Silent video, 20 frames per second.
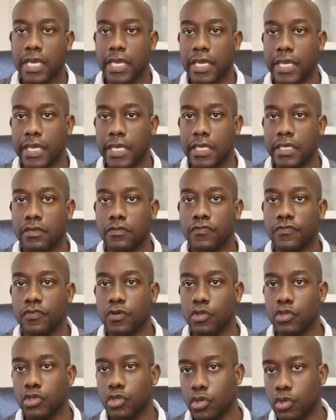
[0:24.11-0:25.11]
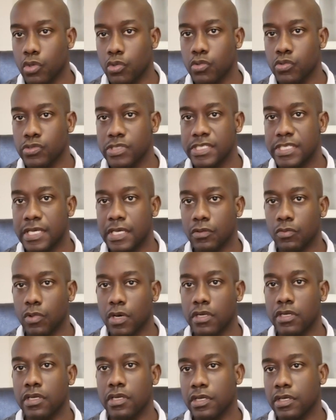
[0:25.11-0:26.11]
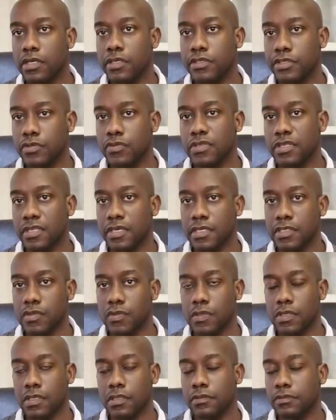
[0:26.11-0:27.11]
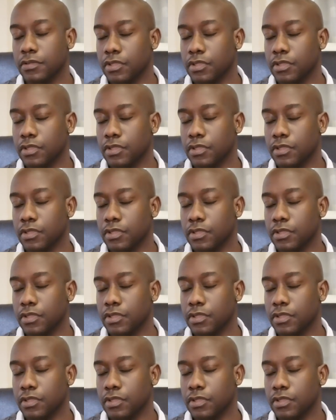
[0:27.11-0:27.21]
And for those that want to learn new things, well,